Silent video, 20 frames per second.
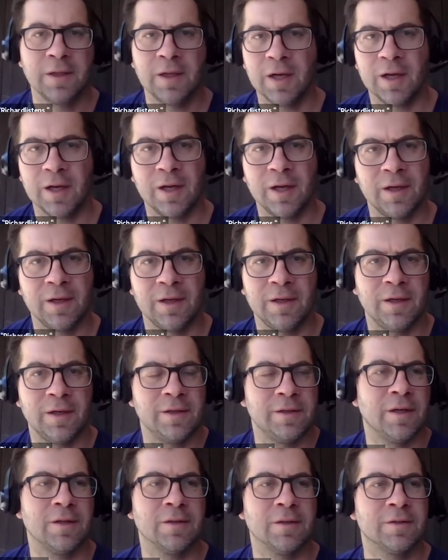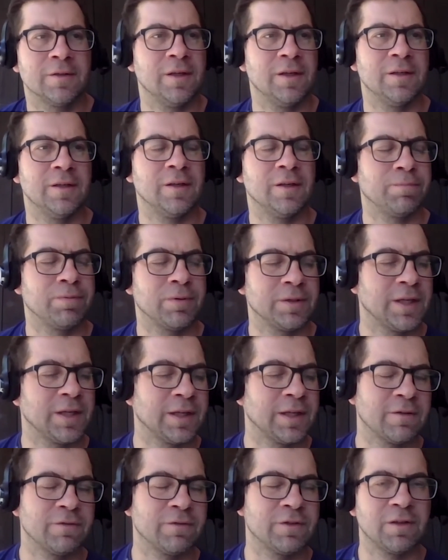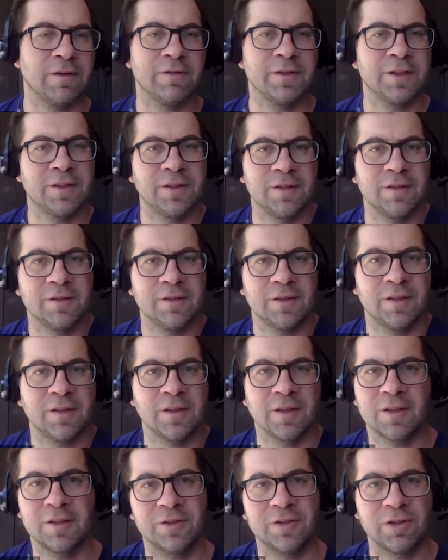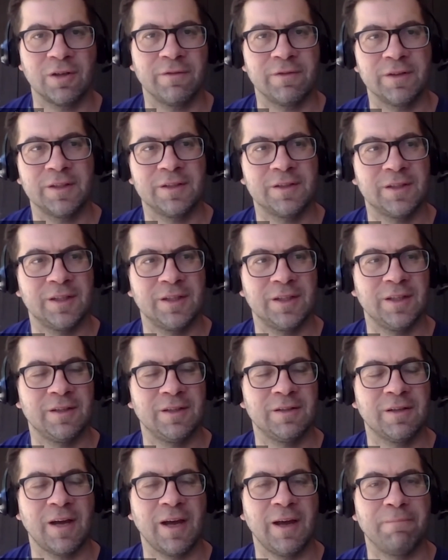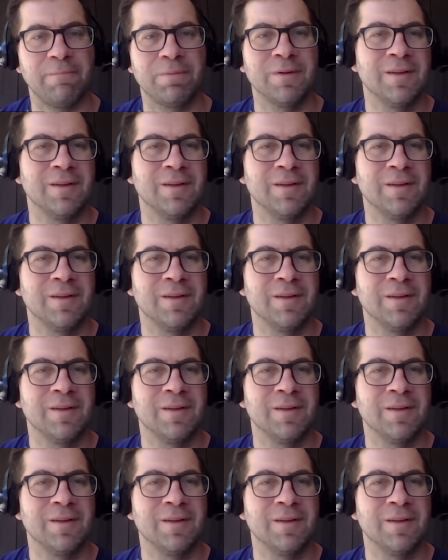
an adult and adult protective services and a conservancy type